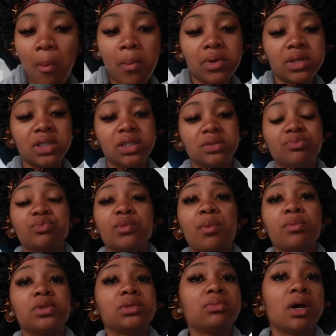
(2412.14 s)
but yeah
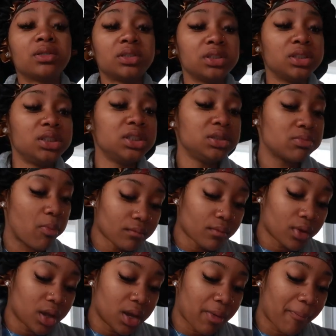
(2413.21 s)
i'm just about to eat
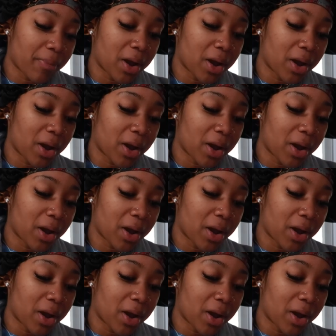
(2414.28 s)
and